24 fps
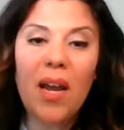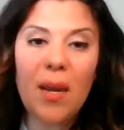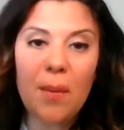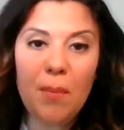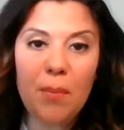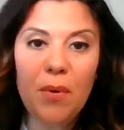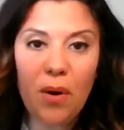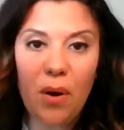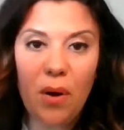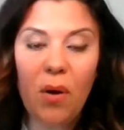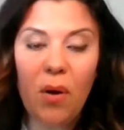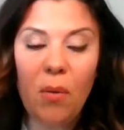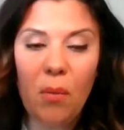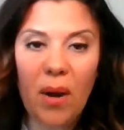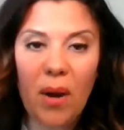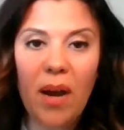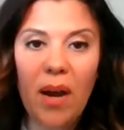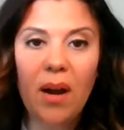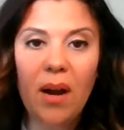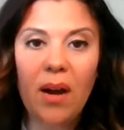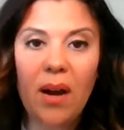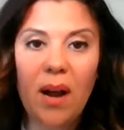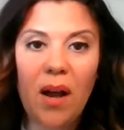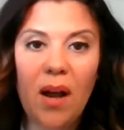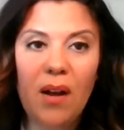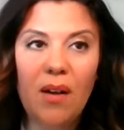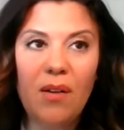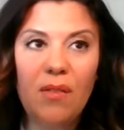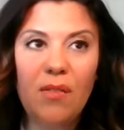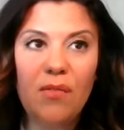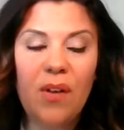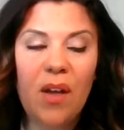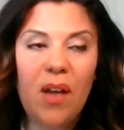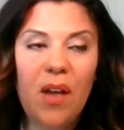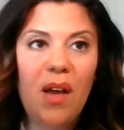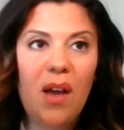hyper aware
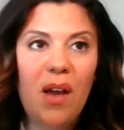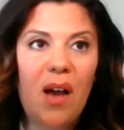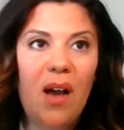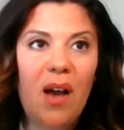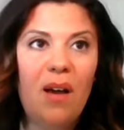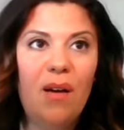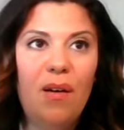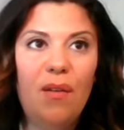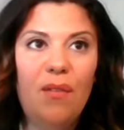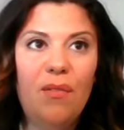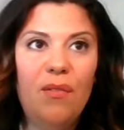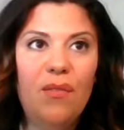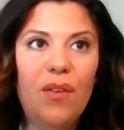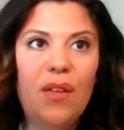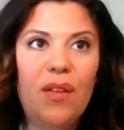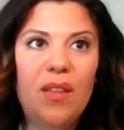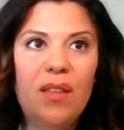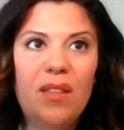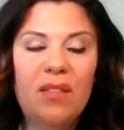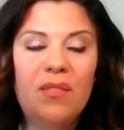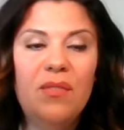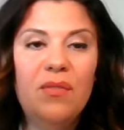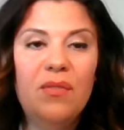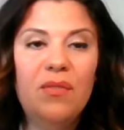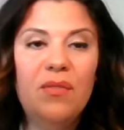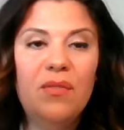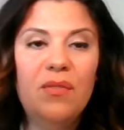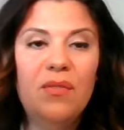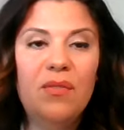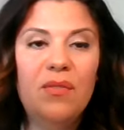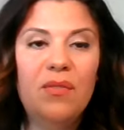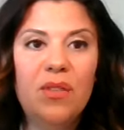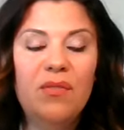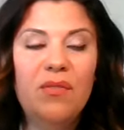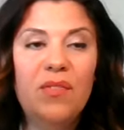of the